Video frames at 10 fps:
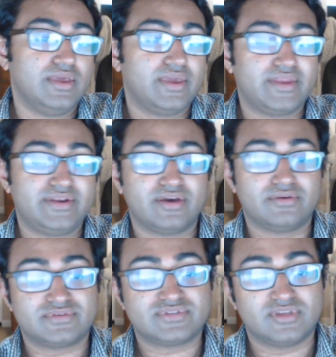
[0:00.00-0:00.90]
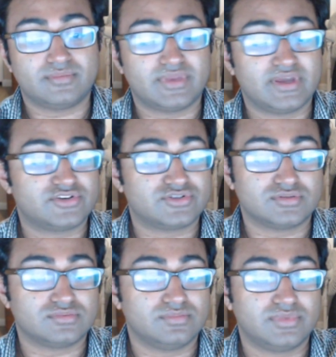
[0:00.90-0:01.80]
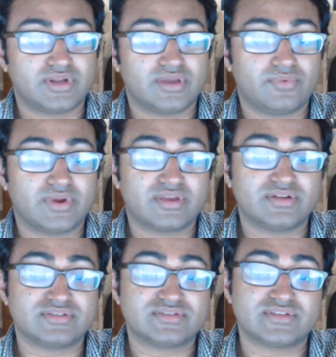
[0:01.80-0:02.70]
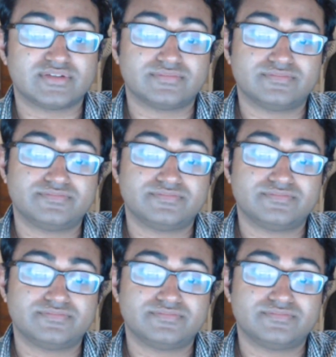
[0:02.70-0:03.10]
It don't seem natural, but I reckon it's so.